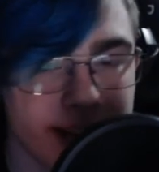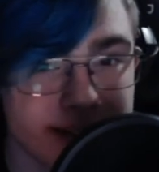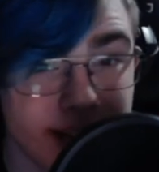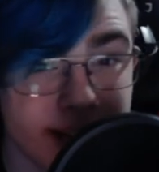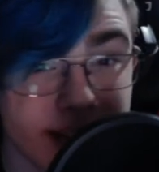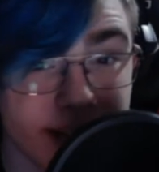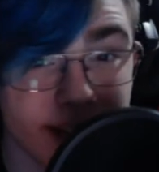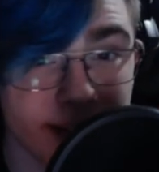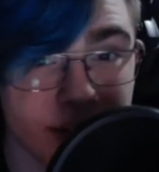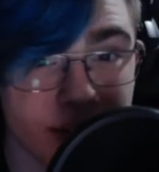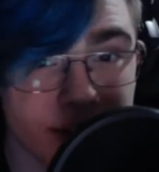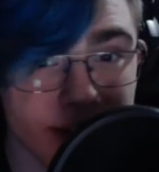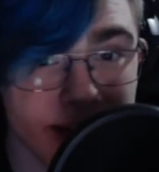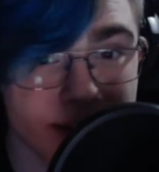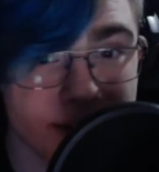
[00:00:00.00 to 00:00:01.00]
taking a
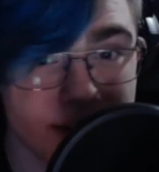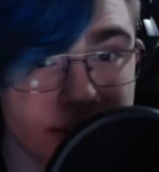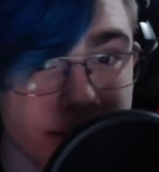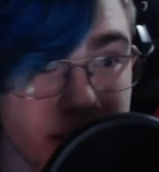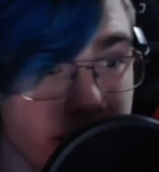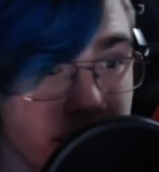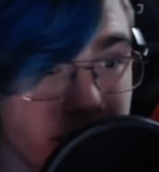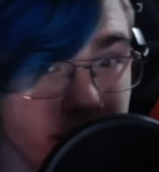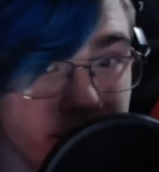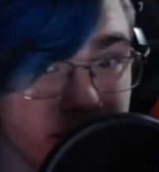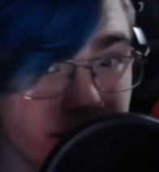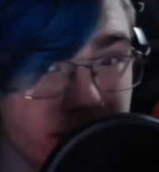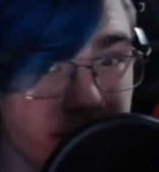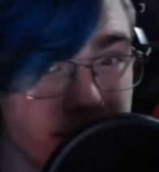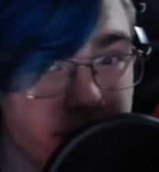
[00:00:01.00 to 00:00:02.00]
chance, maybe there's a
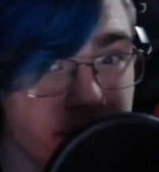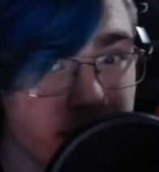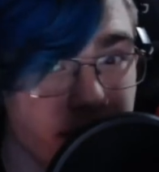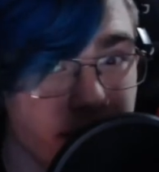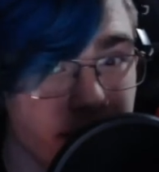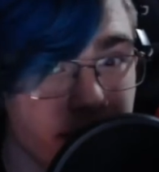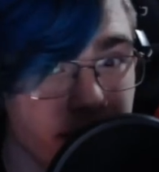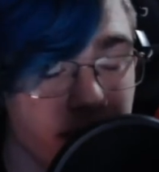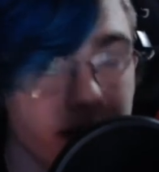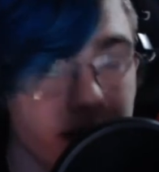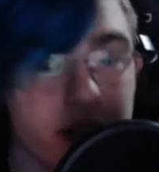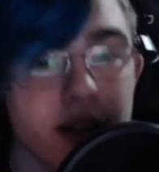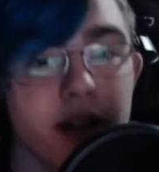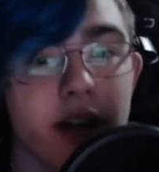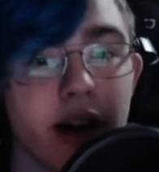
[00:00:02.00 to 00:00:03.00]
reason you didn't.
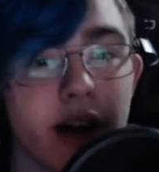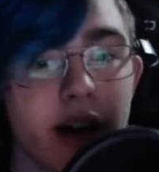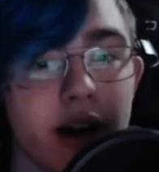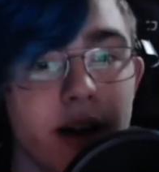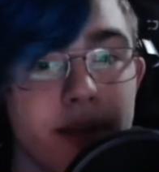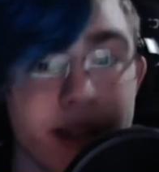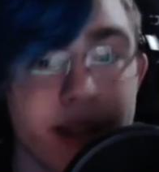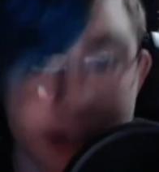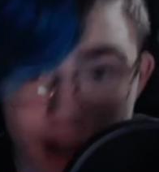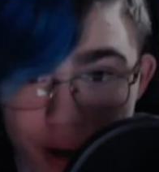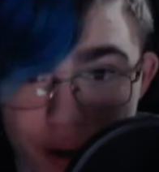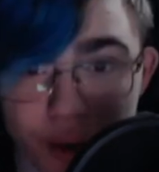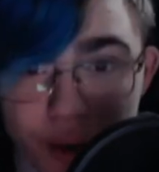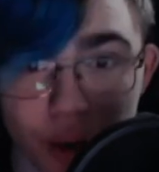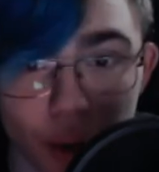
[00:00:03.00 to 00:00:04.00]
And now you
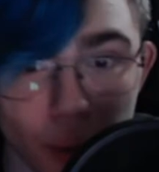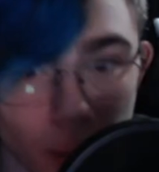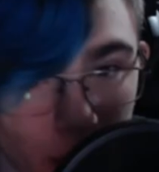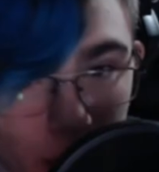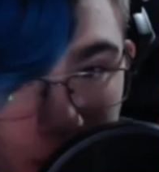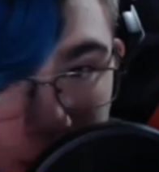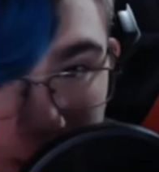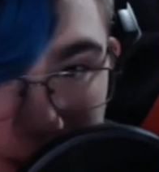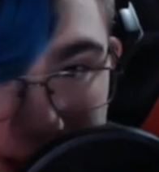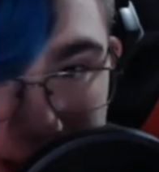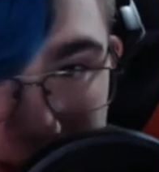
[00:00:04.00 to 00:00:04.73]
can grow from that.